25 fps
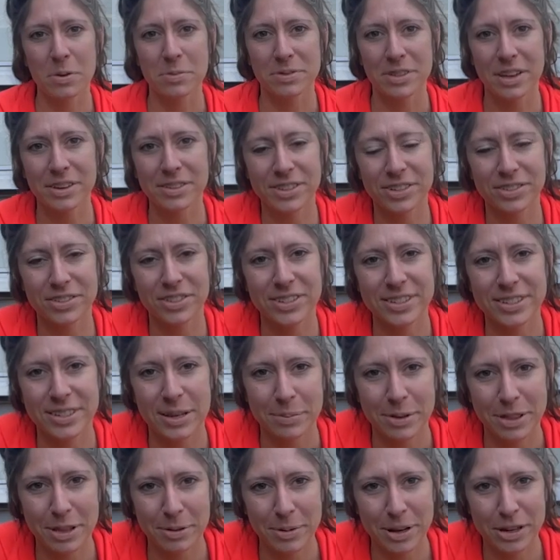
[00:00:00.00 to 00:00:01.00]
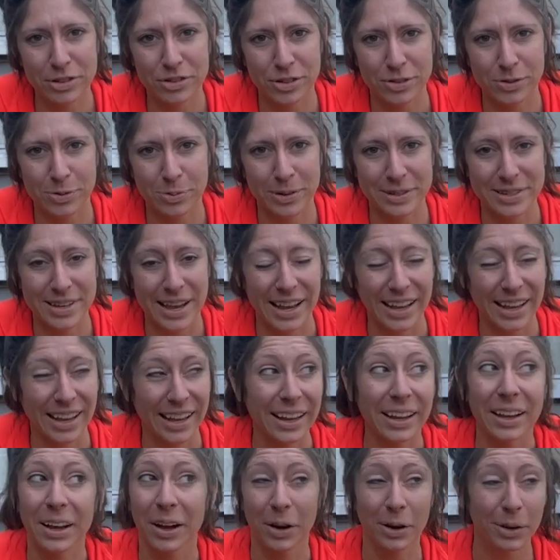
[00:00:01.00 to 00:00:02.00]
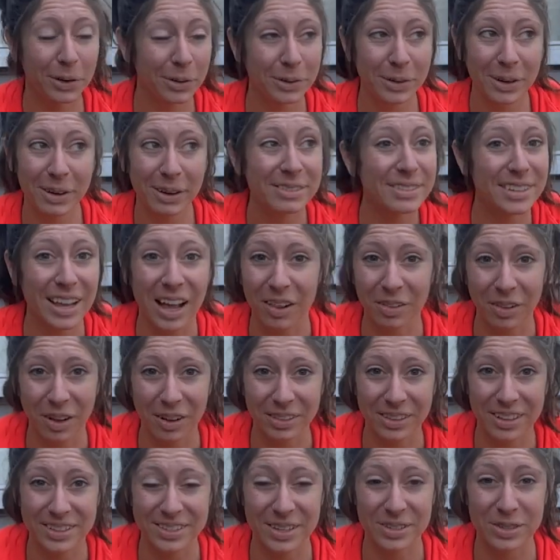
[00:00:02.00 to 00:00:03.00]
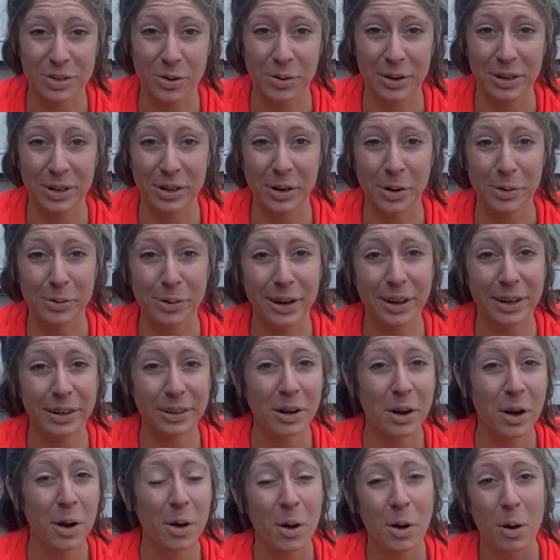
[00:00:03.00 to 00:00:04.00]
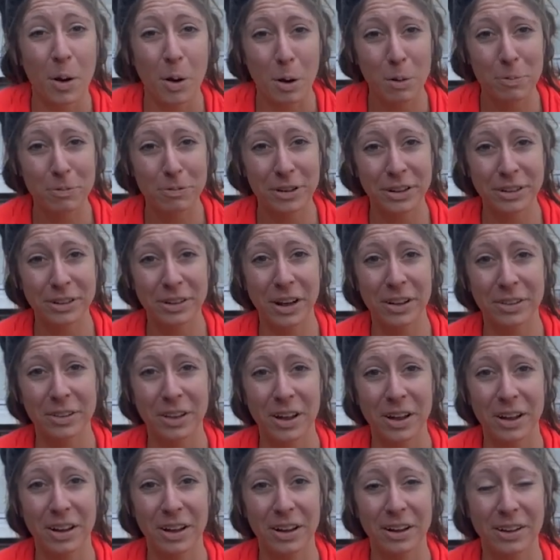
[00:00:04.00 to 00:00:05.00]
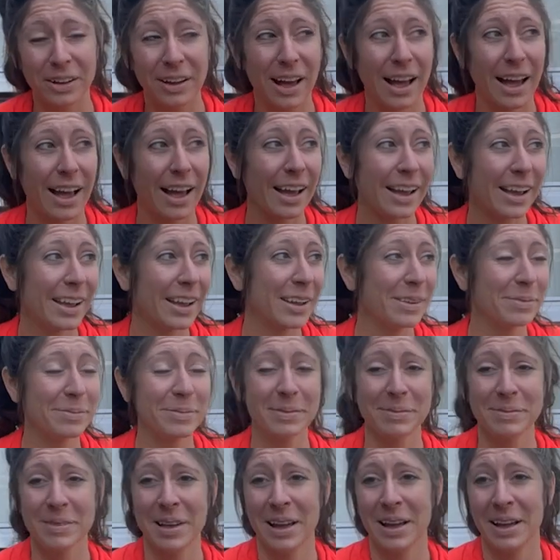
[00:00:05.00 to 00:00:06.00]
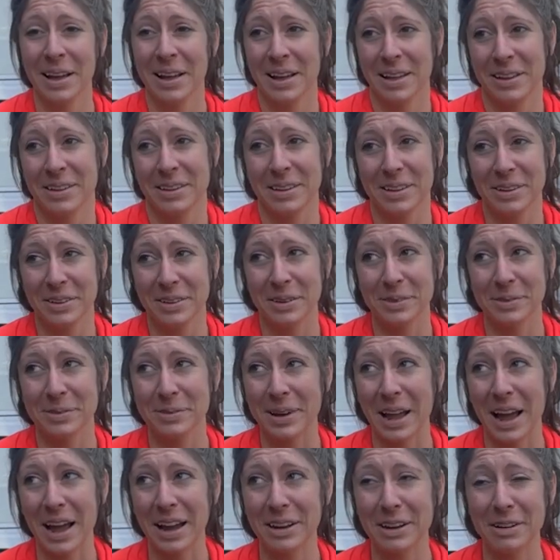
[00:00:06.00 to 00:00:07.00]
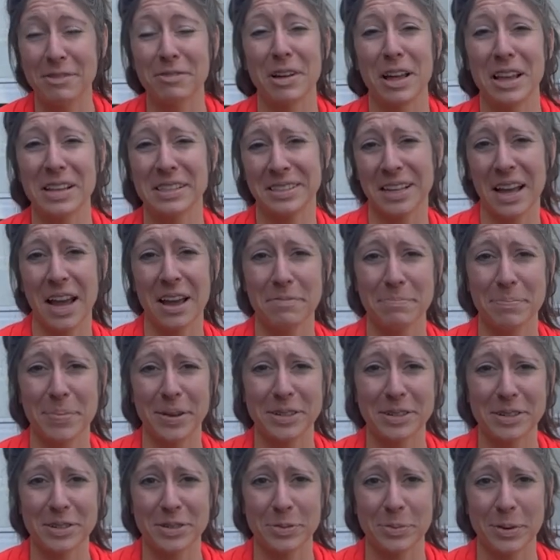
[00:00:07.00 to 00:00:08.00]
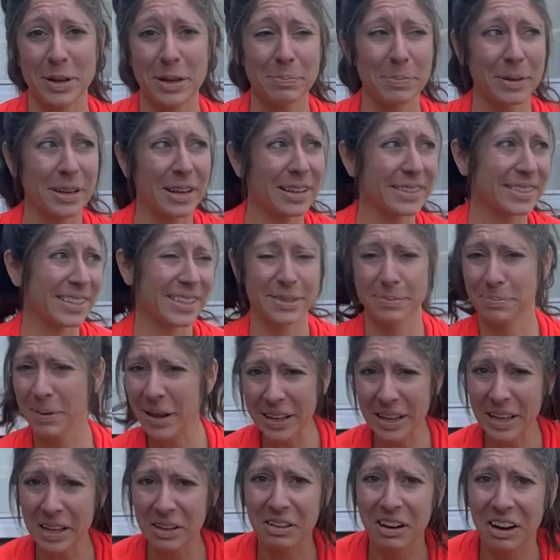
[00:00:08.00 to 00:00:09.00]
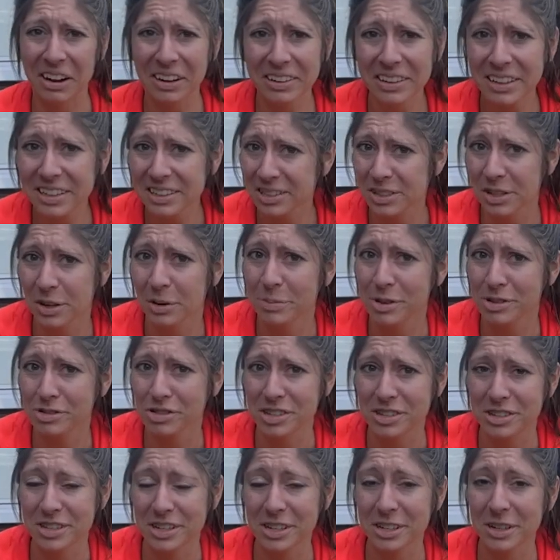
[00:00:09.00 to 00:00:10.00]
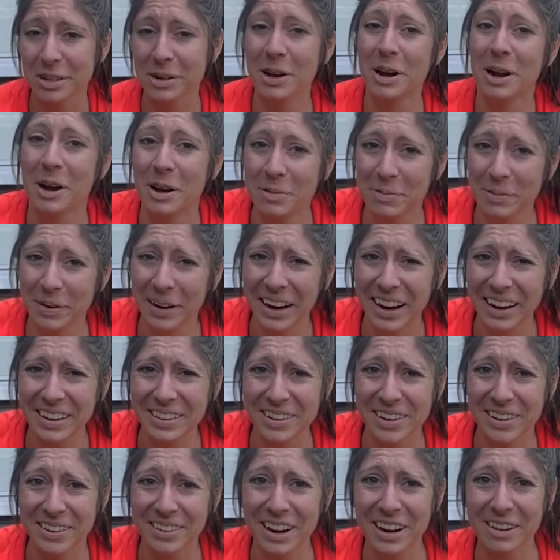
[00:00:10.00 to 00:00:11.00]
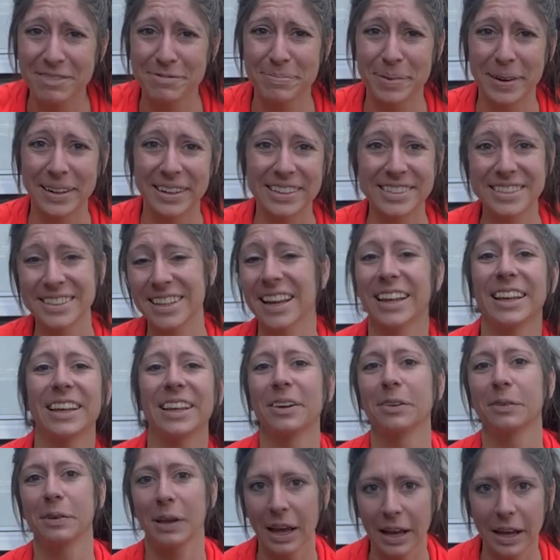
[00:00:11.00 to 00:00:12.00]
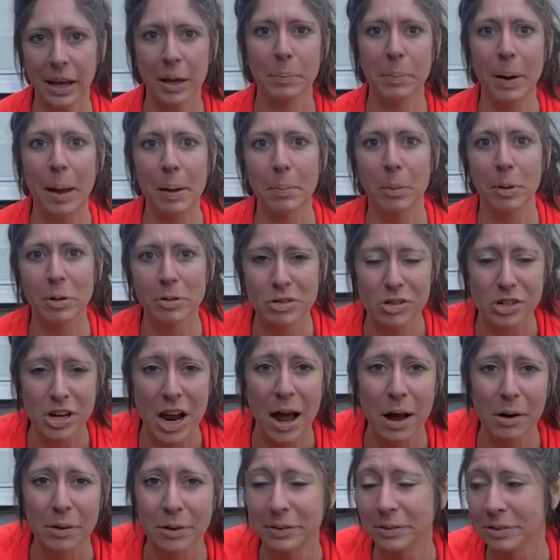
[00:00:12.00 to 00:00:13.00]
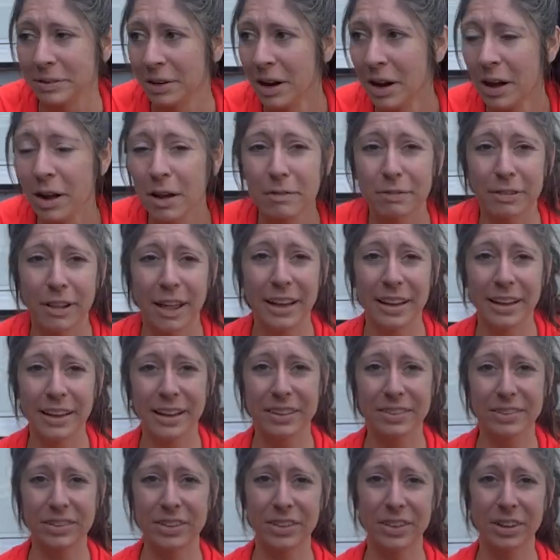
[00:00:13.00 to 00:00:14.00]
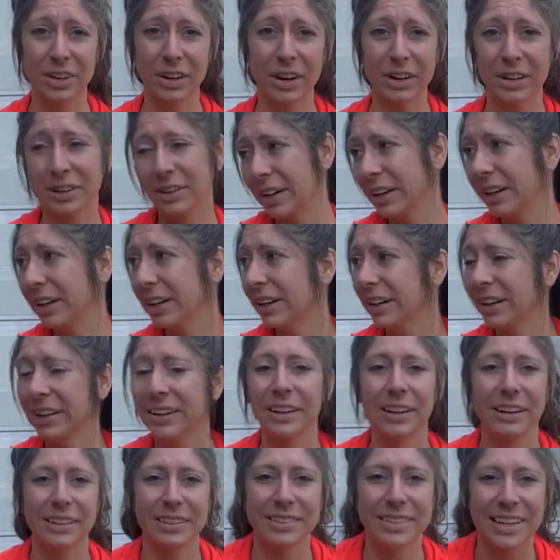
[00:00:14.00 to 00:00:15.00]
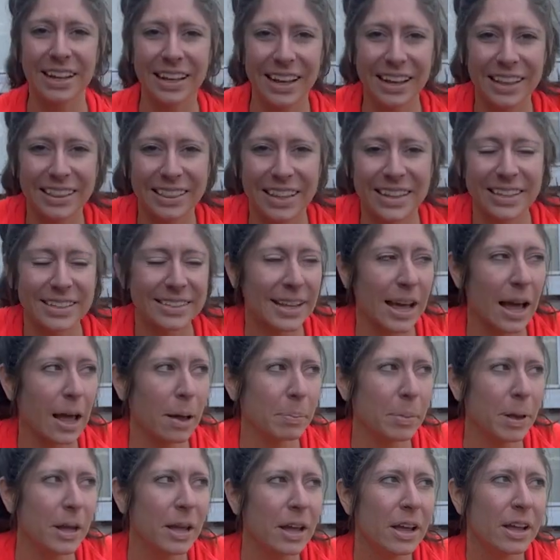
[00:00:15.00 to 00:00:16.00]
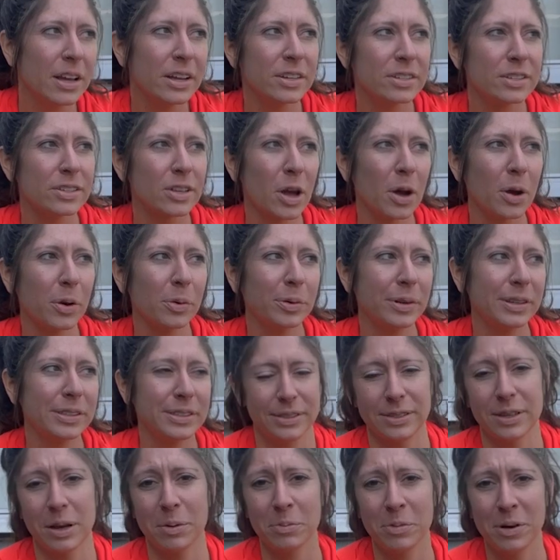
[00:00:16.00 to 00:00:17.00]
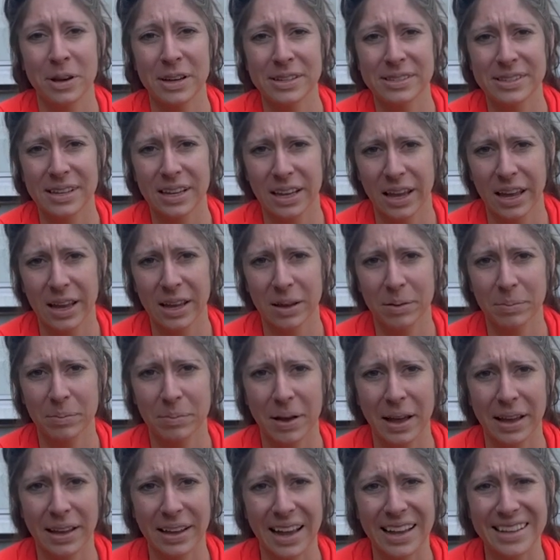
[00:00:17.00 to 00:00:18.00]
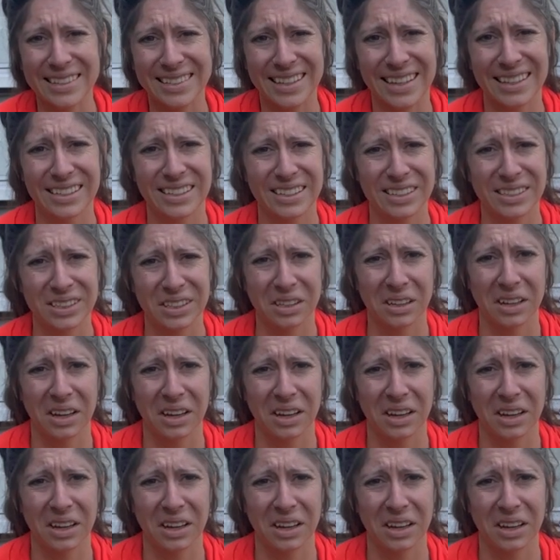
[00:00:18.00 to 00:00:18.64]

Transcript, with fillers: those are just some of the measures we're taking. Who knows how long this is going to go on? Hopefully not long. I'm, you know, it's kind of bittersweet because it's making gardening so much easier when I don't have birds, like, you know, kicking my mulch out and flying into the garden and digging things up. So in some ways it came, I guess, at as